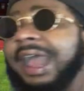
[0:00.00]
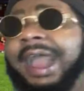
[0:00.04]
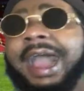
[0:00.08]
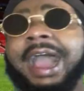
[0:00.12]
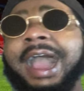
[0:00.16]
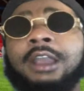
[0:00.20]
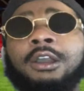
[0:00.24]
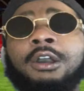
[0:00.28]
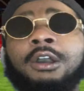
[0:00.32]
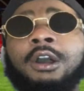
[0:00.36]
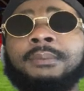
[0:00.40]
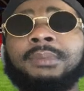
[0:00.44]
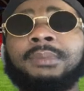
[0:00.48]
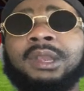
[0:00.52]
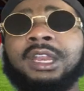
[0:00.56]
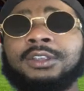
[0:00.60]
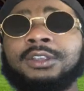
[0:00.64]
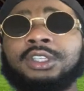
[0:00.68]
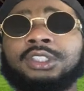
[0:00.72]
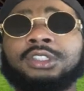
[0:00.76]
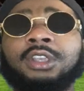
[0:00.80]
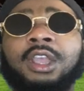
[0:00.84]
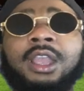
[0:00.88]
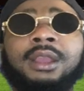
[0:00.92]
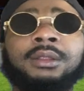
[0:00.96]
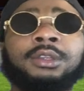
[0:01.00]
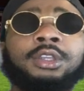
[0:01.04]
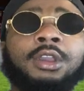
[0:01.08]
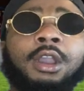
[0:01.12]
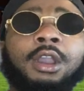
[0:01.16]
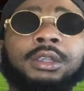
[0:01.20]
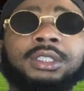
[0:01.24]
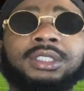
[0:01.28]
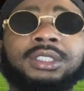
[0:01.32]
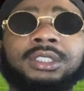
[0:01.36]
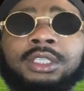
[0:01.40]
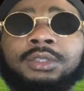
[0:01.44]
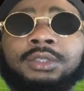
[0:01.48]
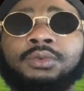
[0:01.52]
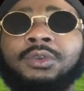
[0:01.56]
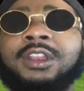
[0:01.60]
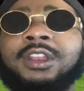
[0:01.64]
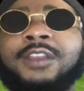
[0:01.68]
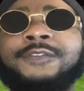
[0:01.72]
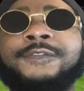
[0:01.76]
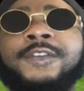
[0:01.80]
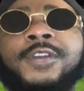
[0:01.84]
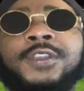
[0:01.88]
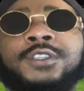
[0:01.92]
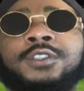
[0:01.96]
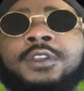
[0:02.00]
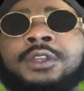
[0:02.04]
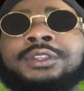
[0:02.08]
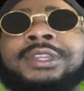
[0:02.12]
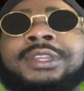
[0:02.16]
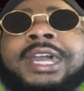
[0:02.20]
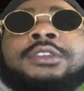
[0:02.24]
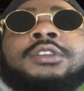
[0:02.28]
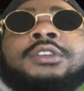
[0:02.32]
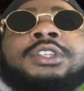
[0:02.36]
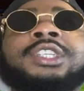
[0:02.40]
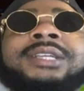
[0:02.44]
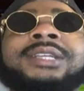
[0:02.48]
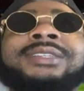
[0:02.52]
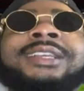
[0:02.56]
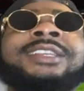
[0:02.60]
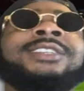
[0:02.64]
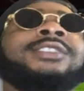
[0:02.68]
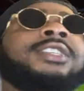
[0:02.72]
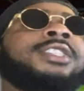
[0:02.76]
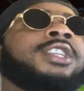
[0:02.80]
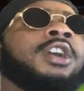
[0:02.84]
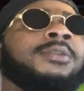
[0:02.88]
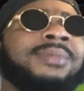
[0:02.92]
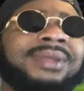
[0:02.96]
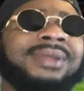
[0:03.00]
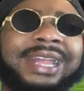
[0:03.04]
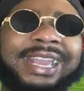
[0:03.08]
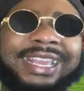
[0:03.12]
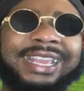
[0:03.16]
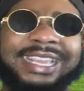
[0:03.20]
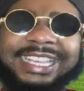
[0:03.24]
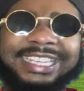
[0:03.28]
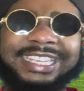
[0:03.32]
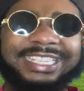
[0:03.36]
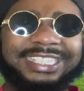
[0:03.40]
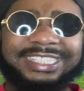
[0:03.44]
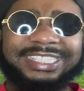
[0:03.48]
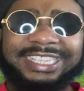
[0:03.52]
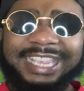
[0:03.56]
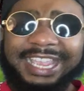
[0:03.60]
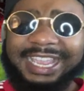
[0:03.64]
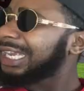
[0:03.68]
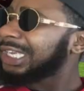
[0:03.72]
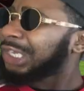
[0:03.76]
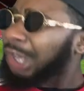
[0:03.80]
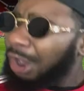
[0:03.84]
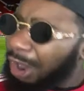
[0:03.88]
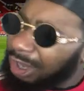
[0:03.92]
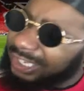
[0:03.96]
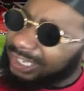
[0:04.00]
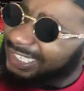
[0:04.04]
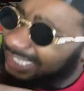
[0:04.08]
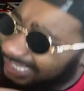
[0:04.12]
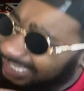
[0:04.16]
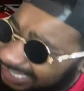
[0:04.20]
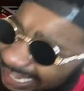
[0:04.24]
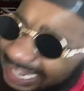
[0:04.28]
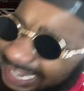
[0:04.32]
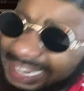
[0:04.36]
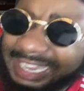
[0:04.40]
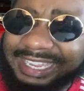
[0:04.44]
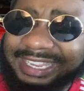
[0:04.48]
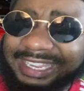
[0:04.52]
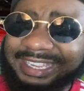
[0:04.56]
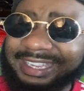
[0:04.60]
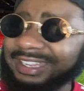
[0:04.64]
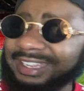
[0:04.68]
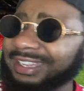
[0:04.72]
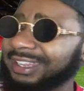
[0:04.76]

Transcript: I can't believe certain youngsters, when they first saw Daniel James, they used to tell me that he's sick. You're sick.